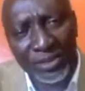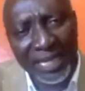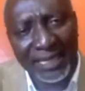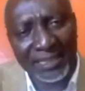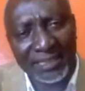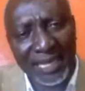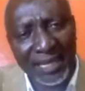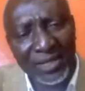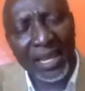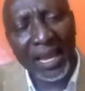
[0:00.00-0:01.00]
the other
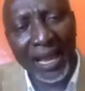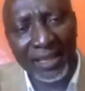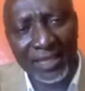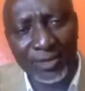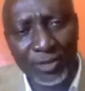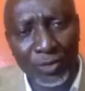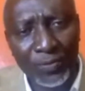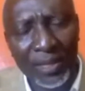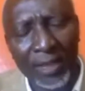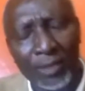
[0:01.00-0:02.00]
side against
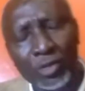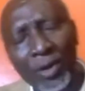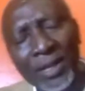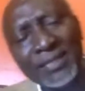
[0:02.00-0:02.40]
you. So it